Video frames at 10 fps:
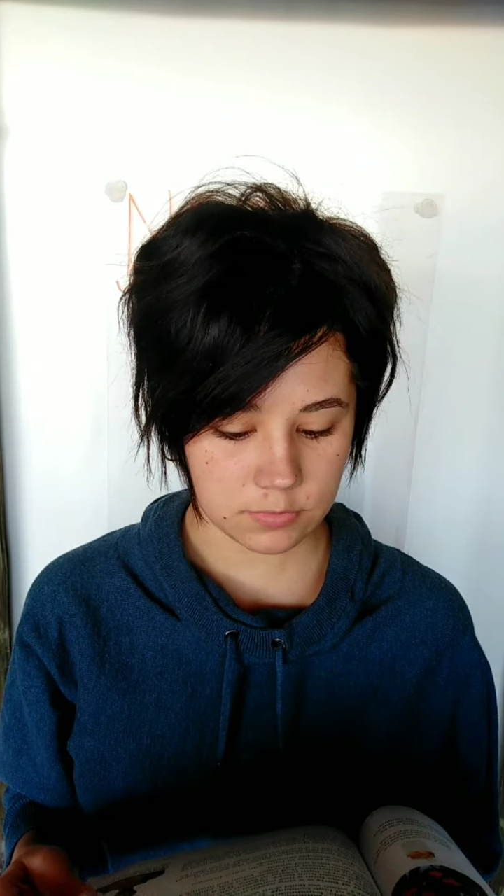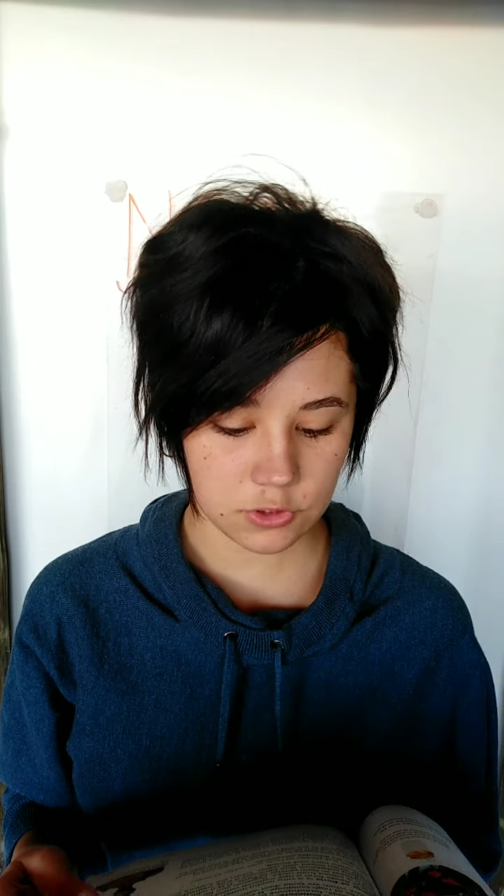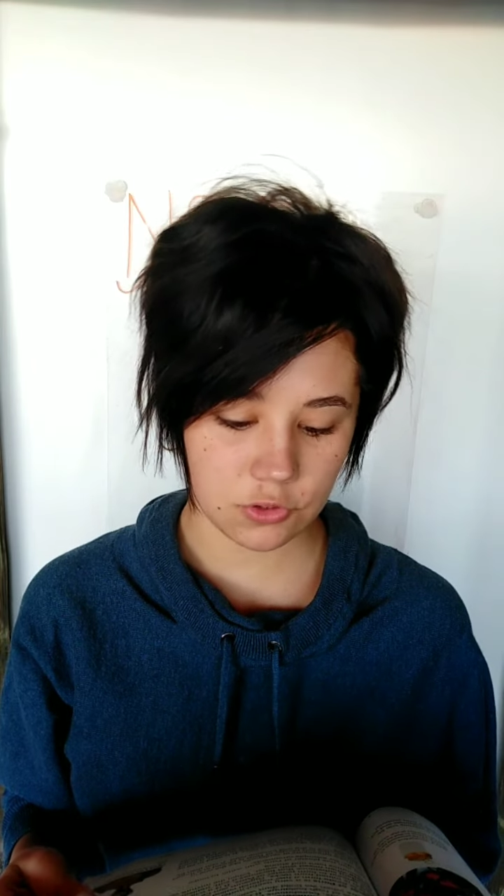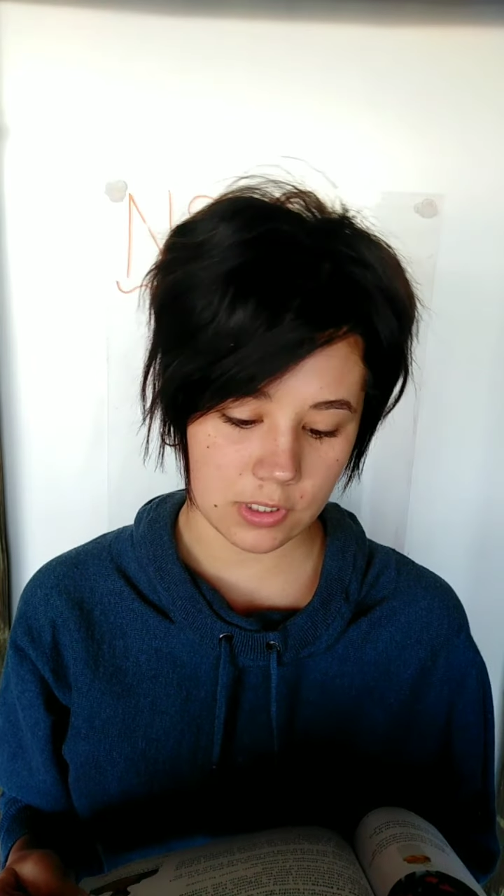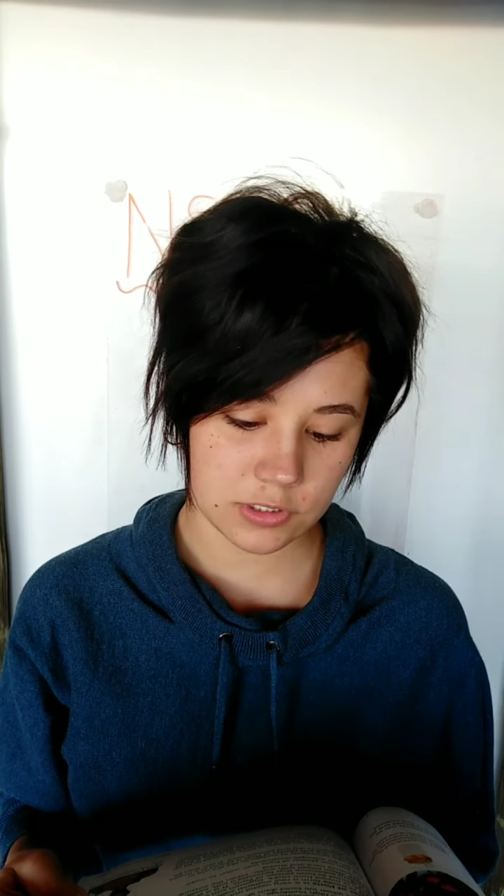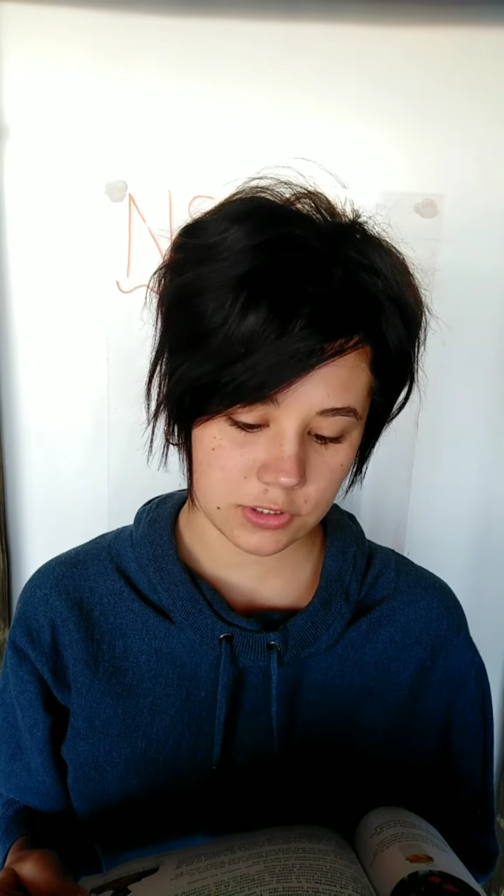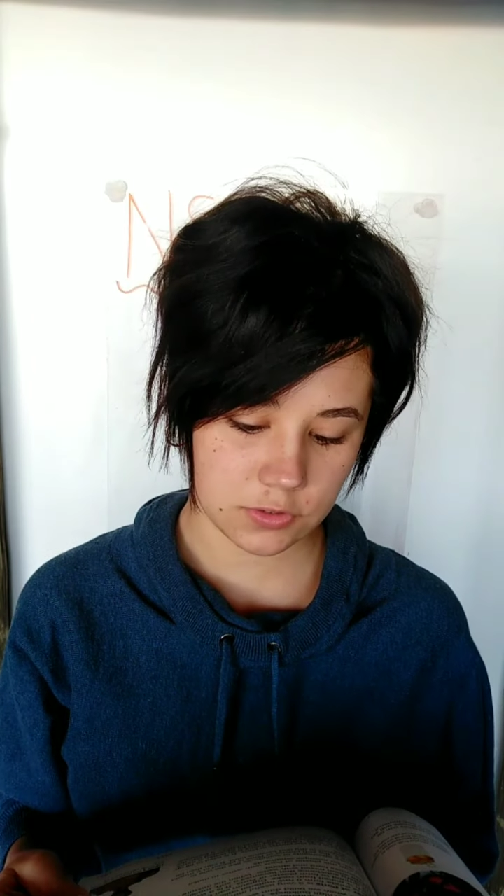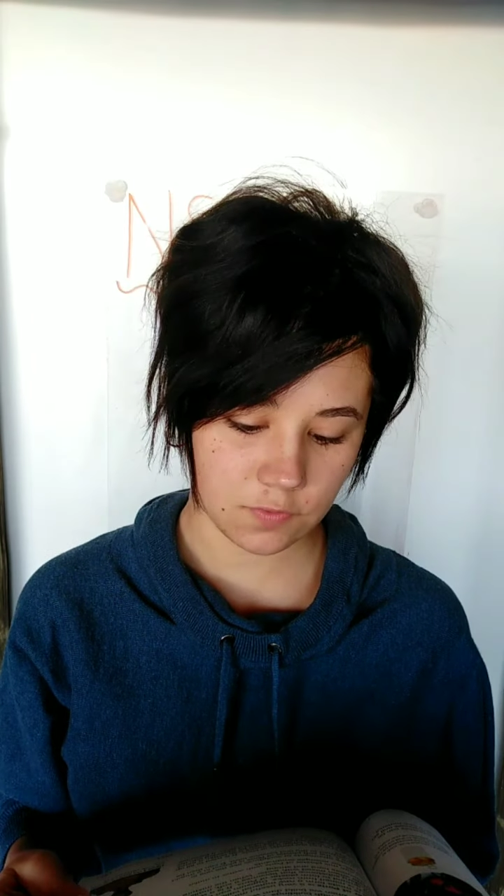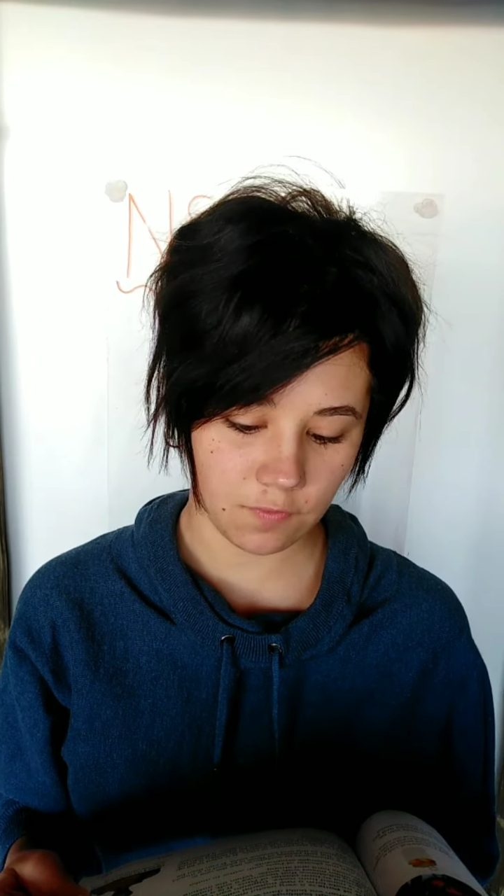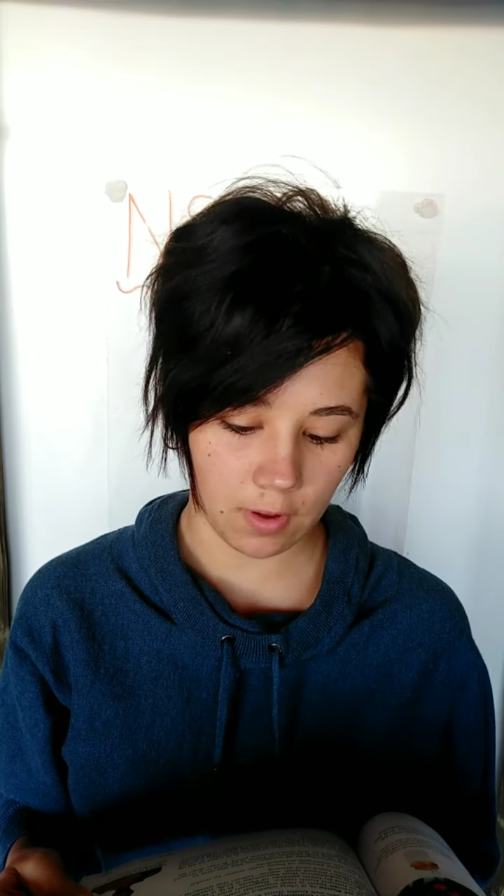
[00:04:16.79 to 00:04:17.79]
structures
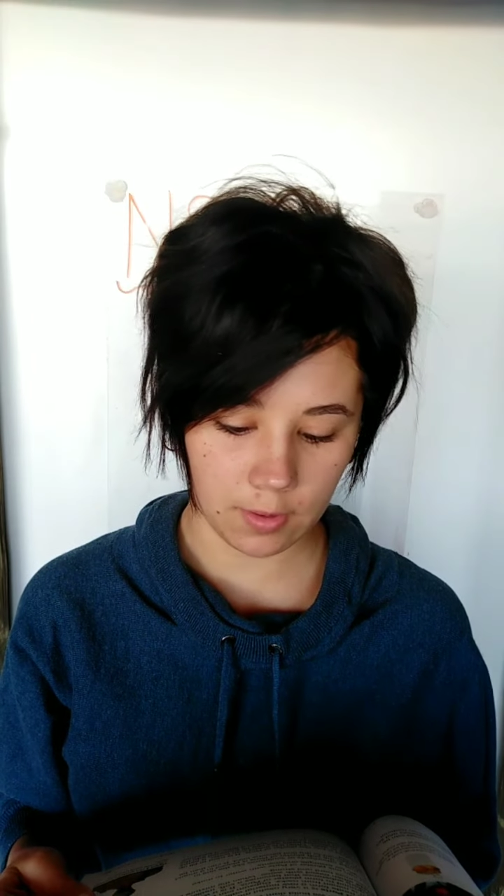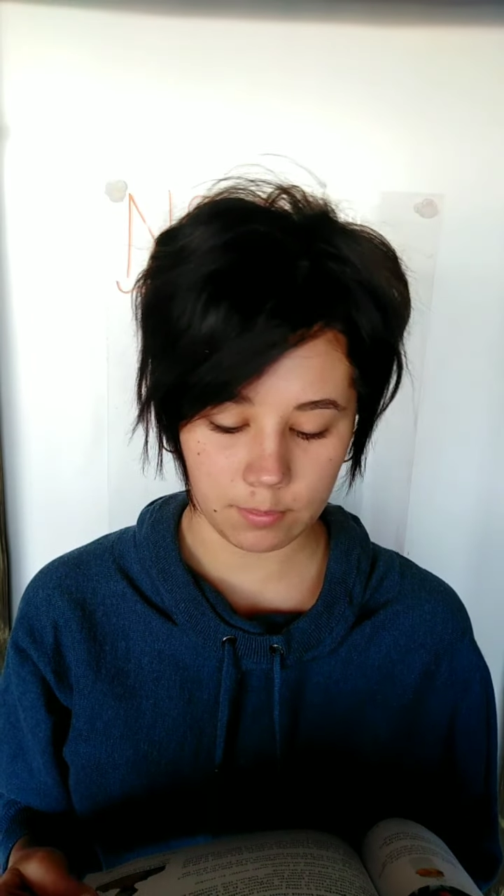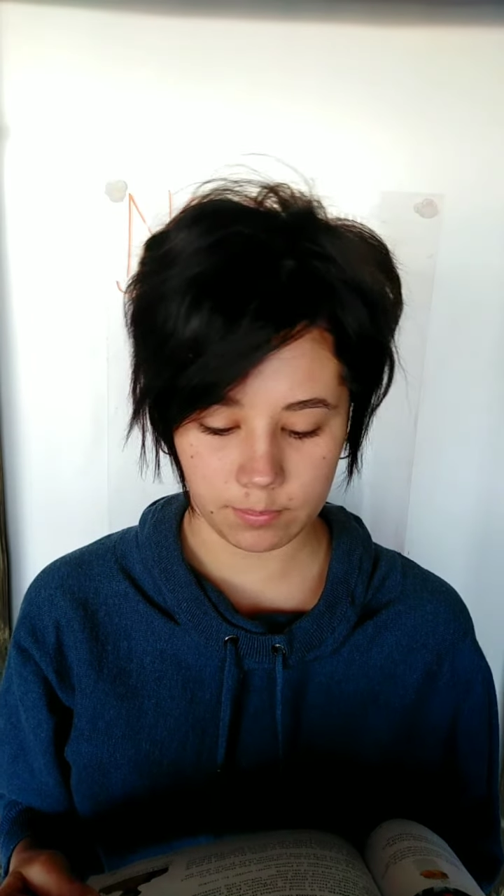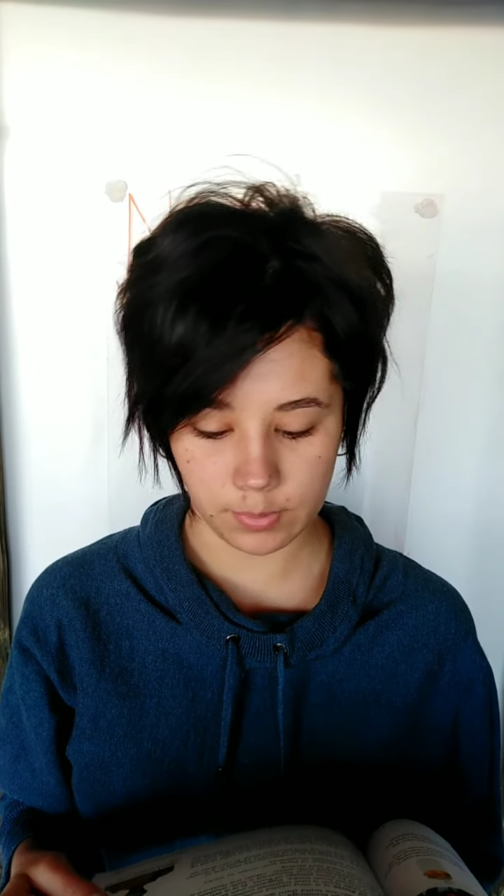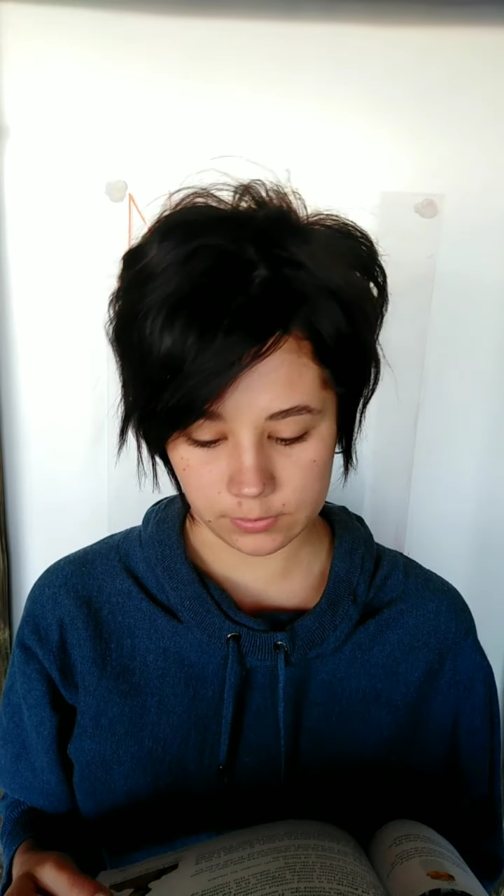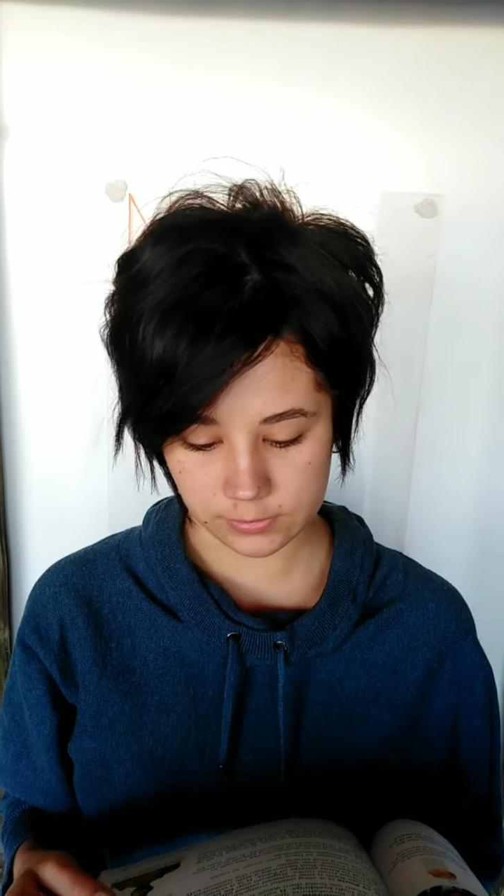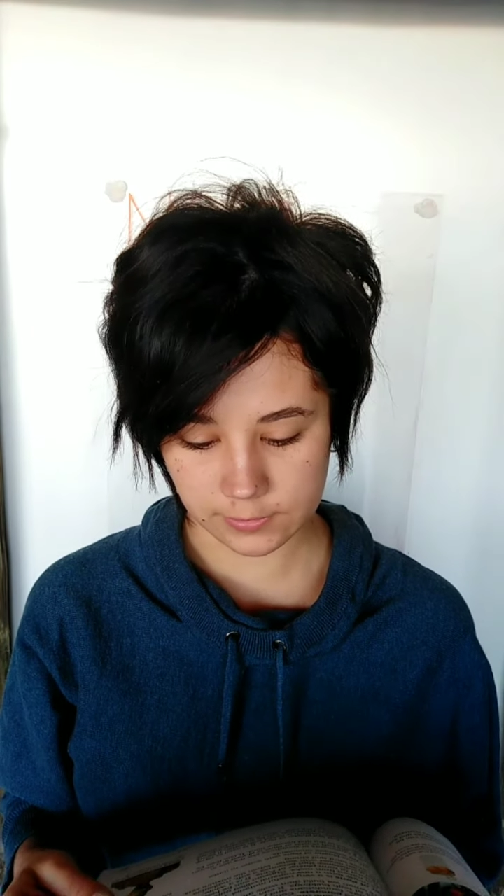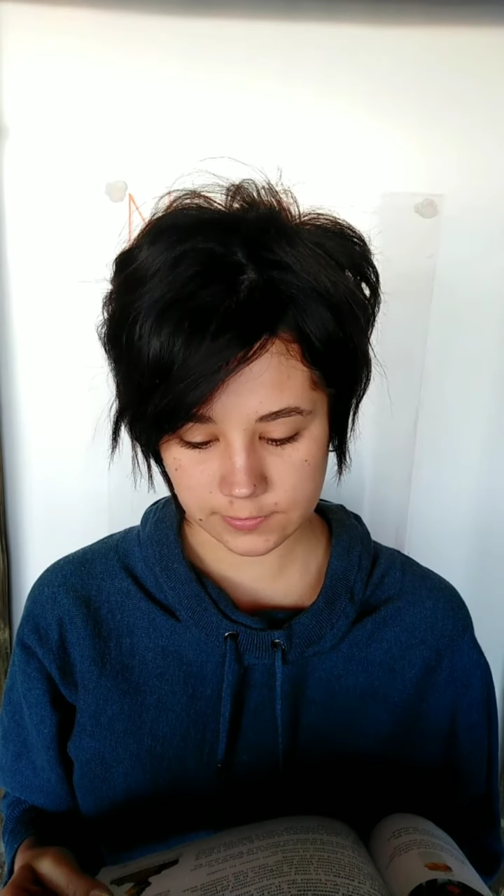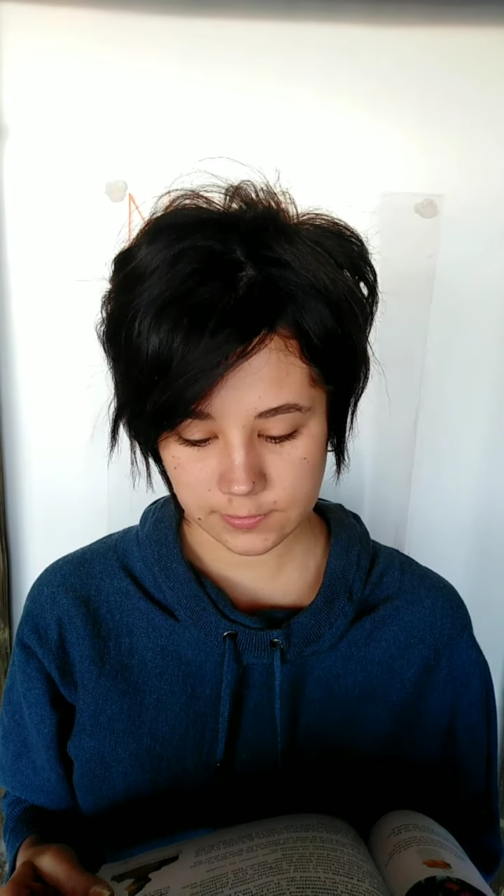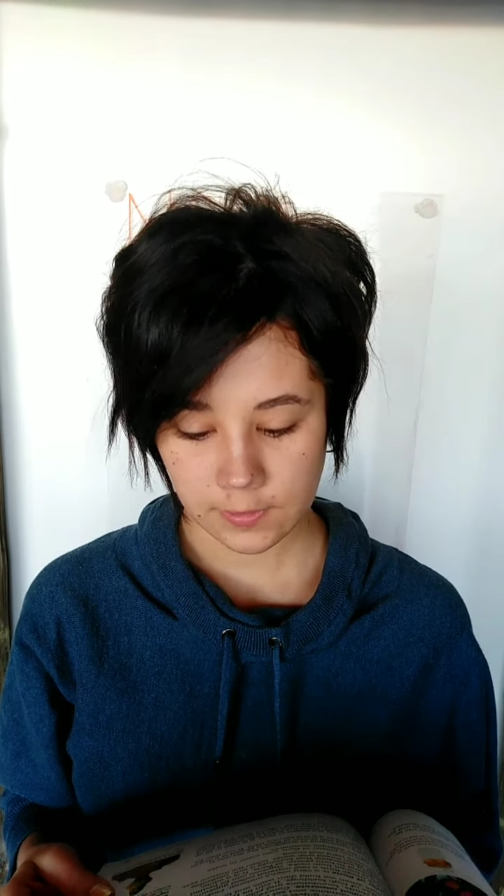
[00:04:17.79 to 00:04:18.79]
of high
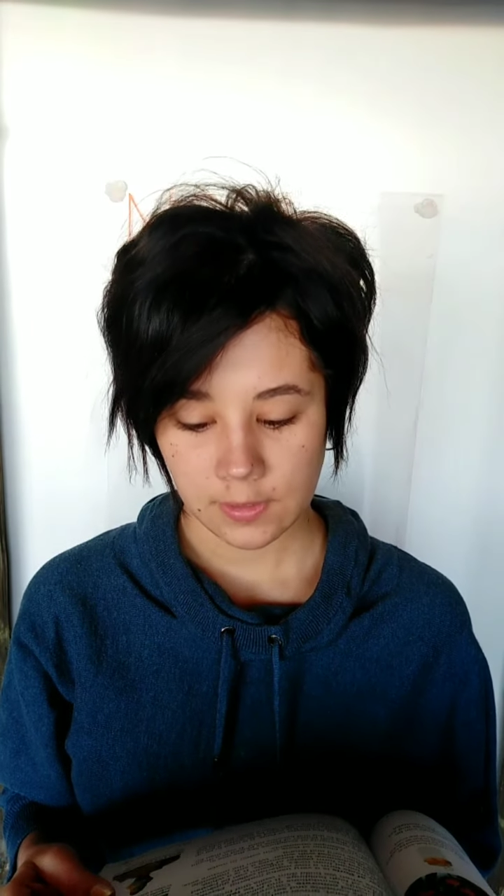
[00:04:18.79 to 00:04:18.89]
buildings.